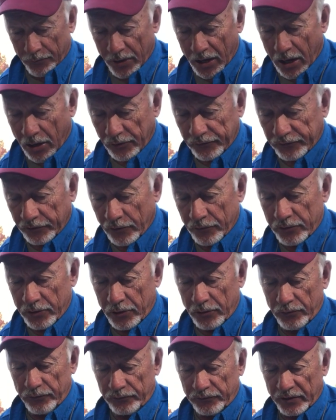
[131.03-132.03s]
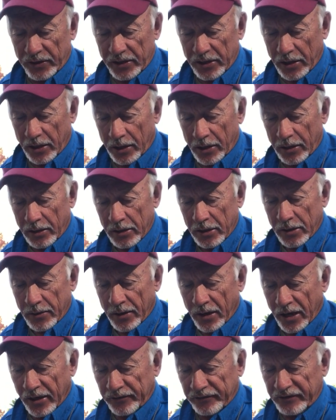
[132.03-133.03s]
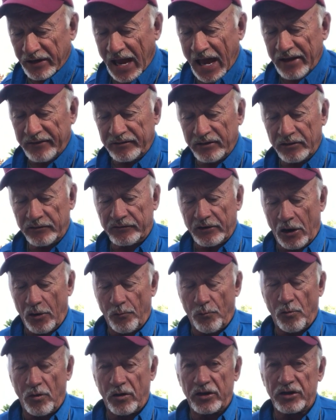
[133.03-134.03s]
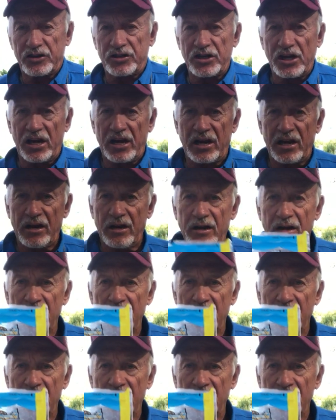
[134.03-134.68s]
we also use the Assassin saltwater jig